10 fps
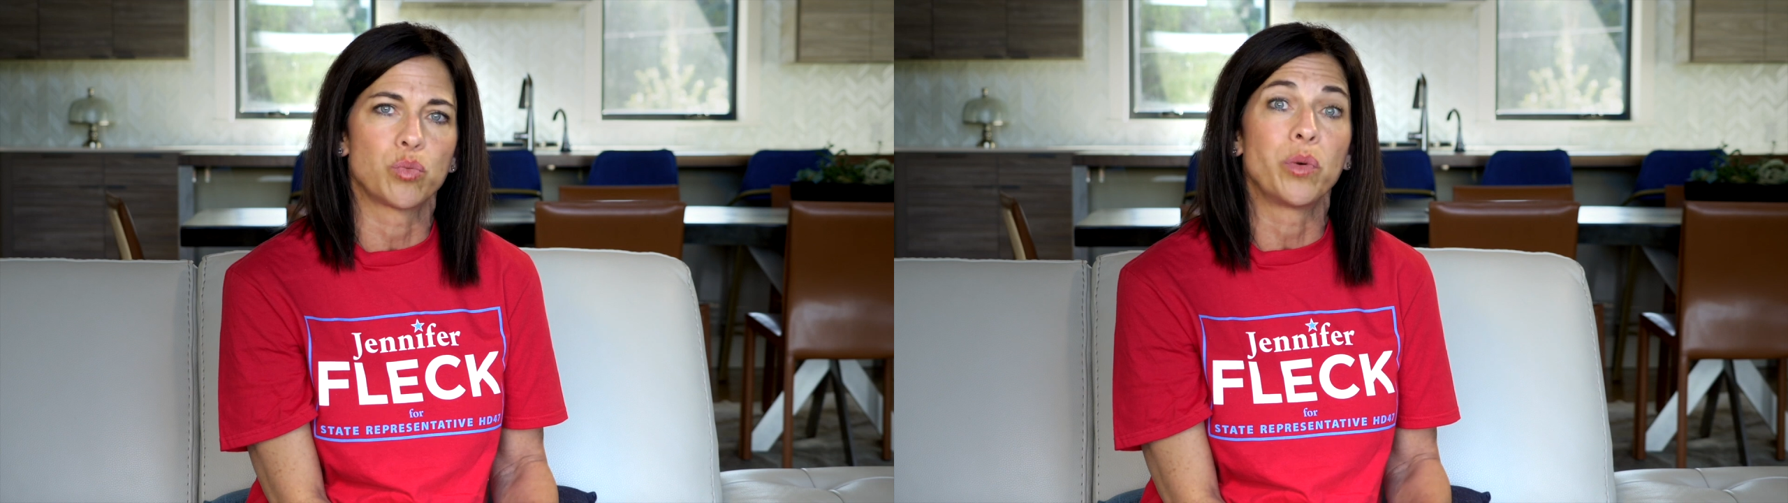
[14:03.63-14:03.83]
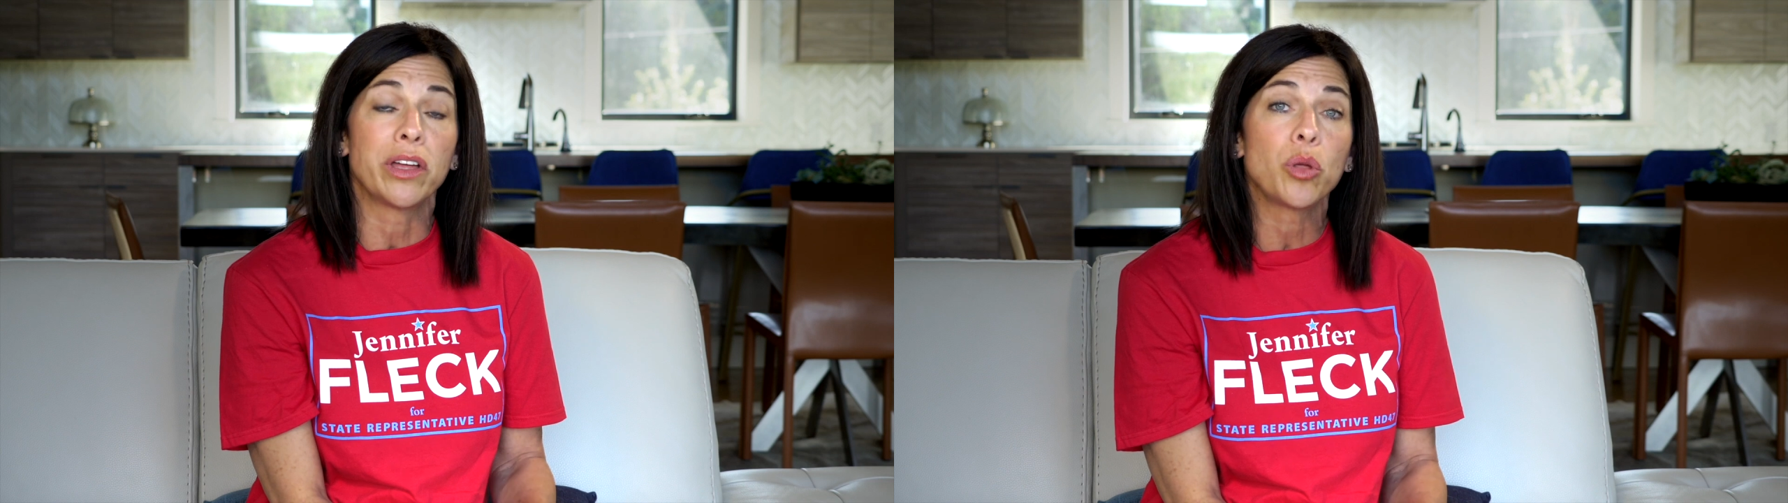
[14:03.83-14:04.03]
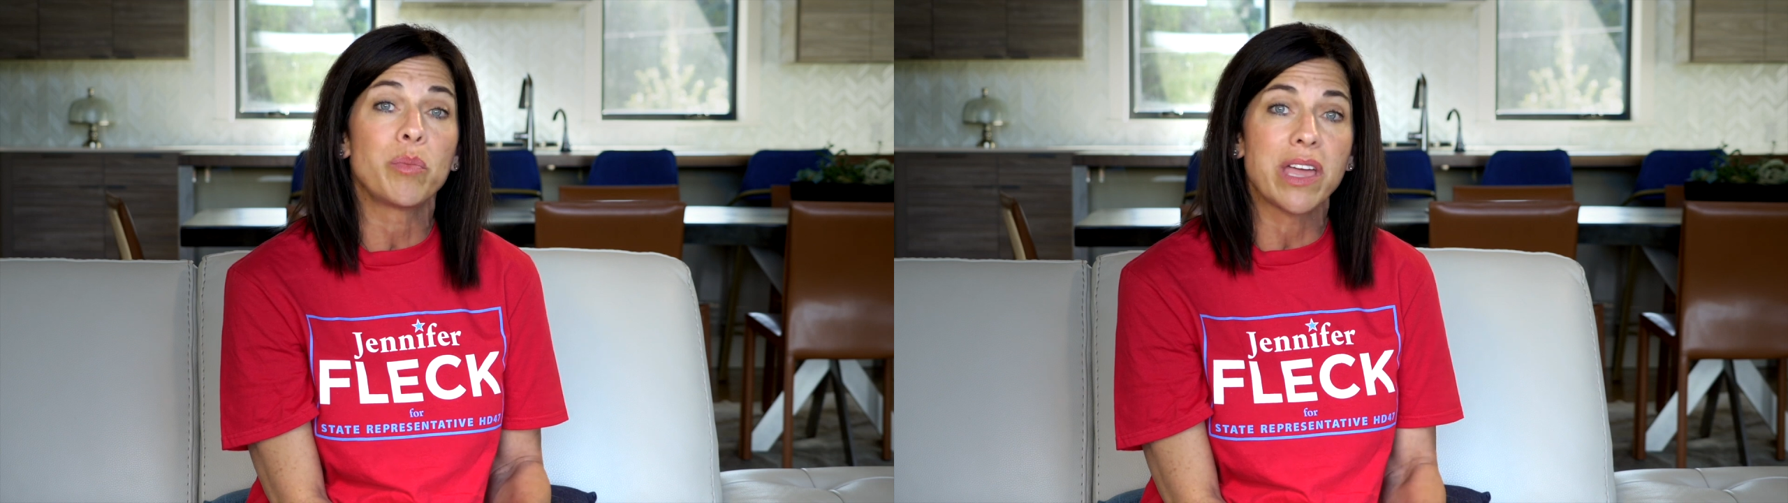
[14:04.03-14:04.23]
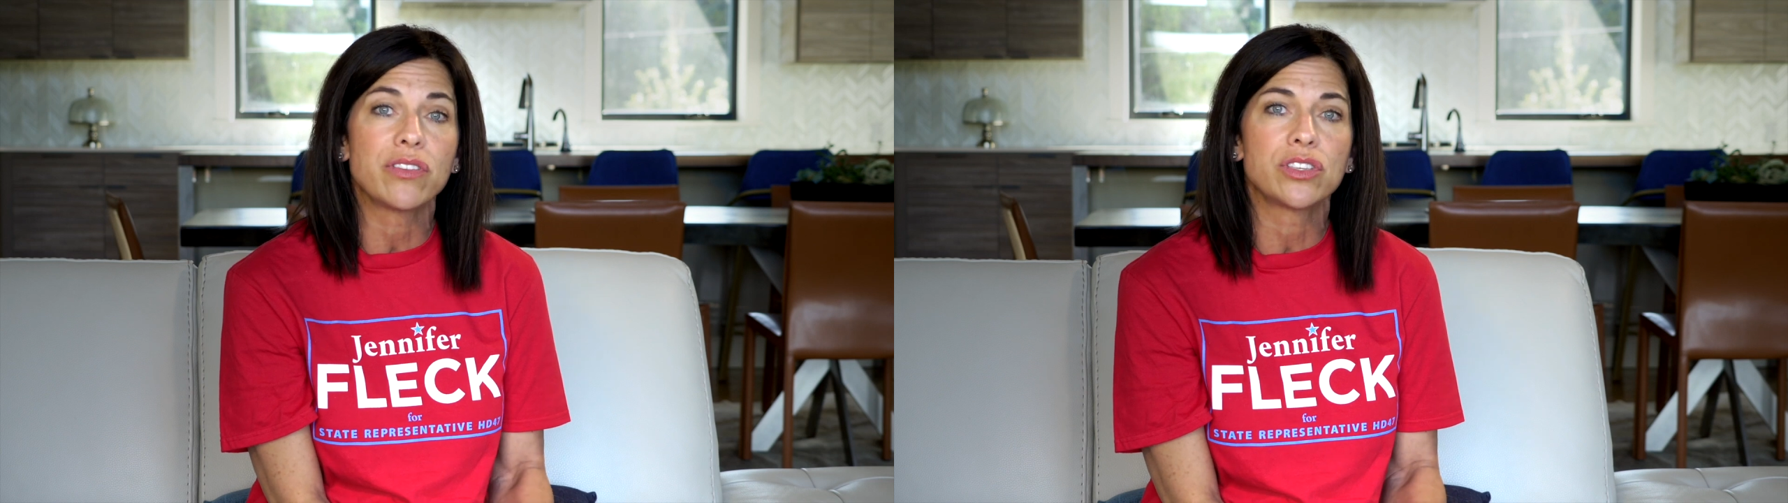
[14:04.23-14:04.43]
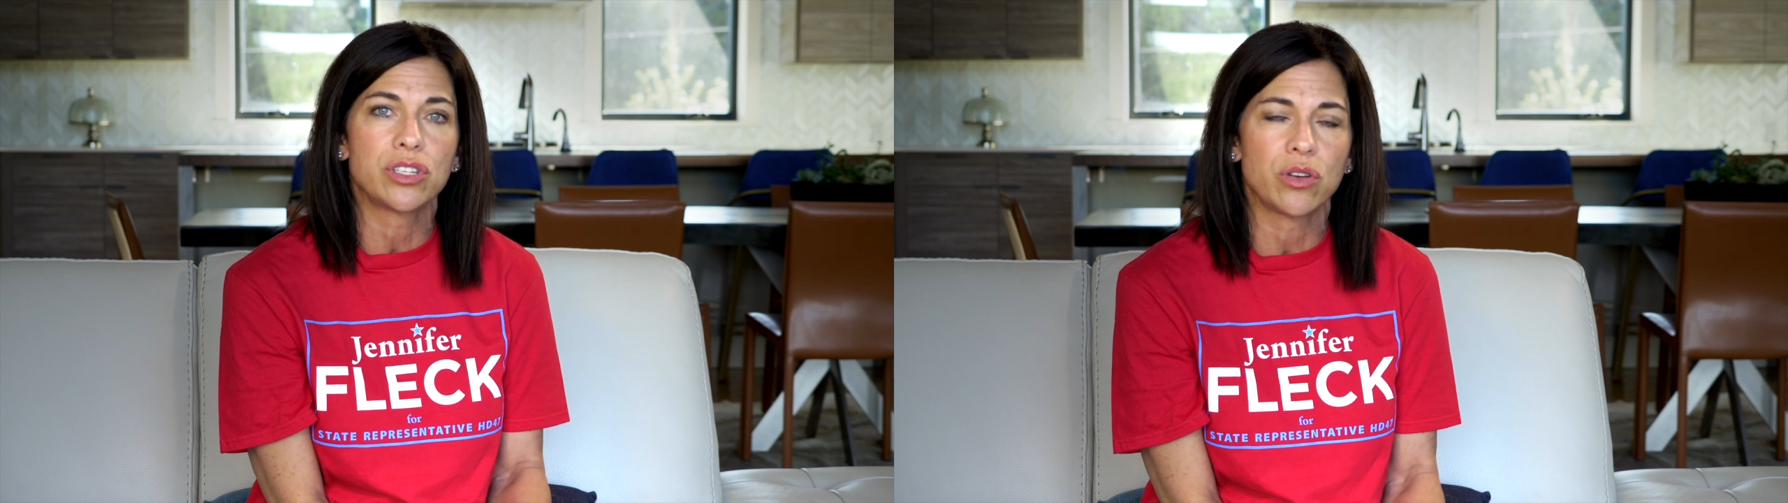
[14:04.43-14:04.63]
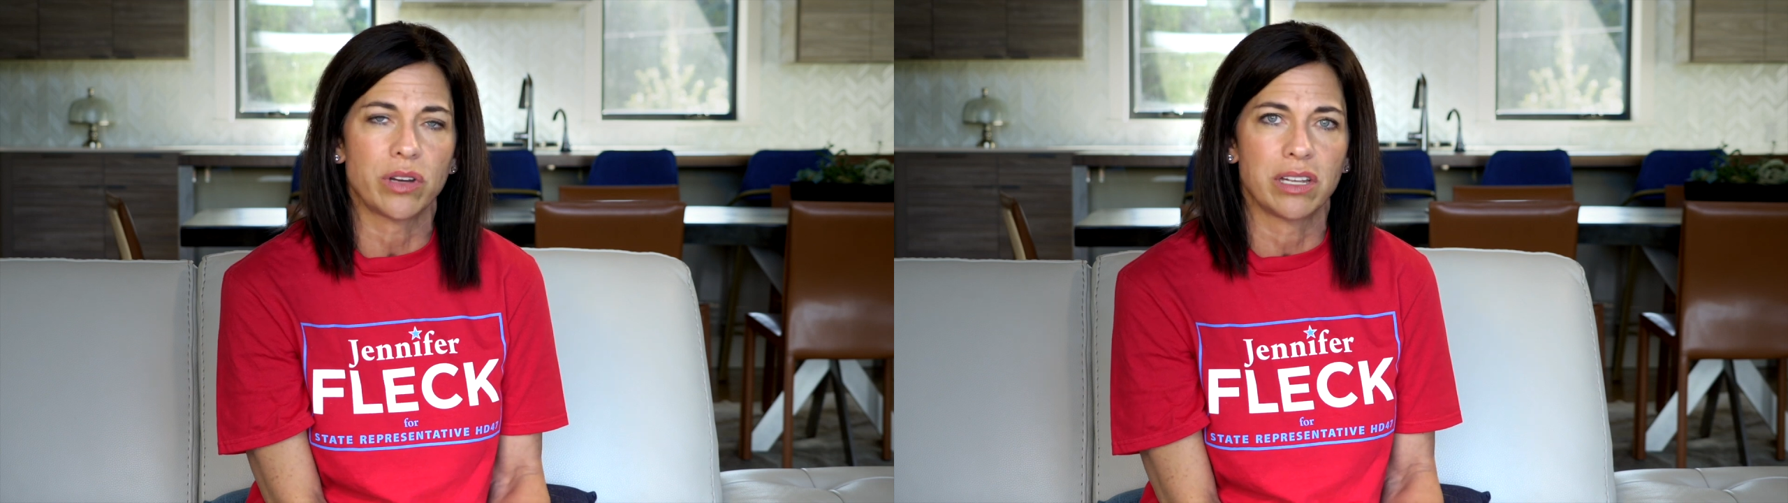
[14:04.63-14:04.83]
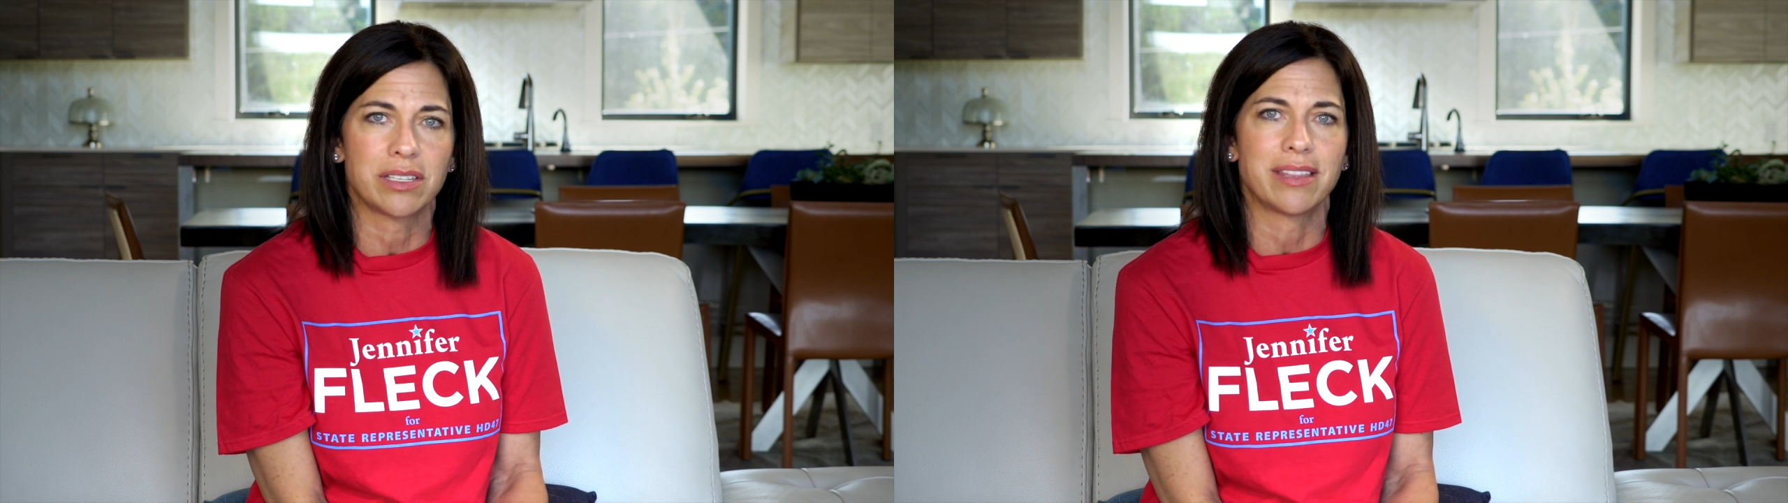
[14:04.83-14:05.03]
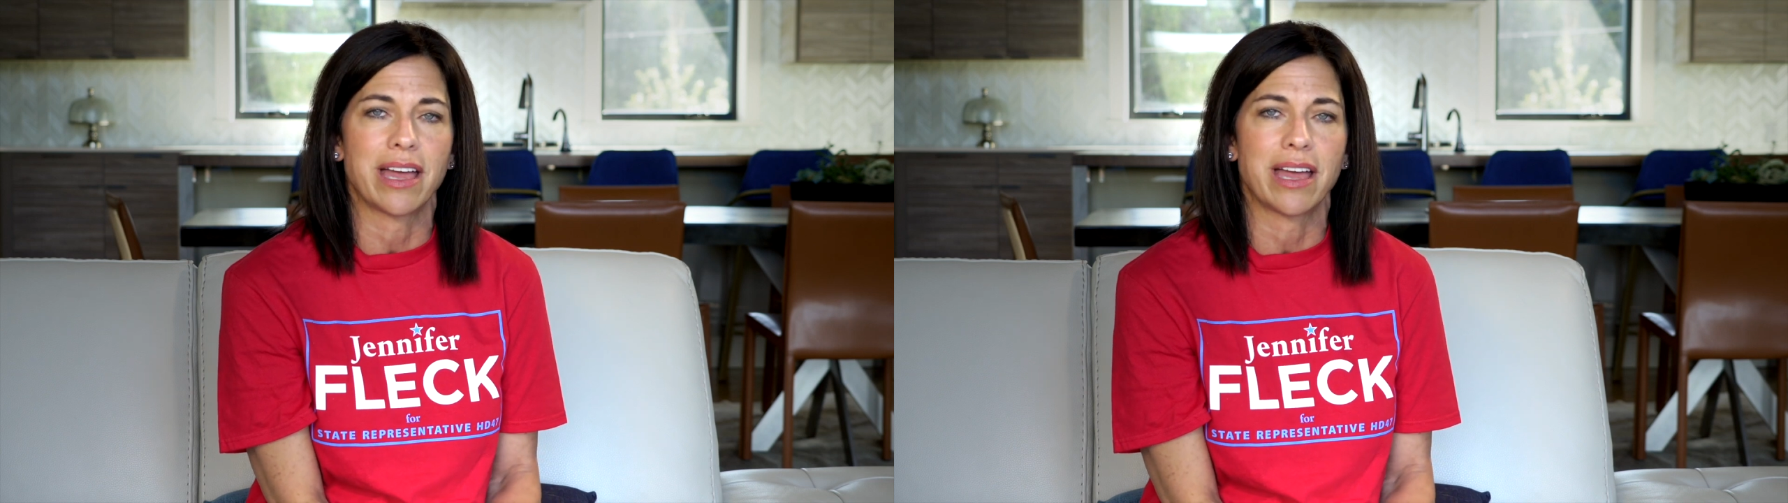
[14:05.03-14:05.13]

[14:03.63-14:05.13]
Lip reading: will be the students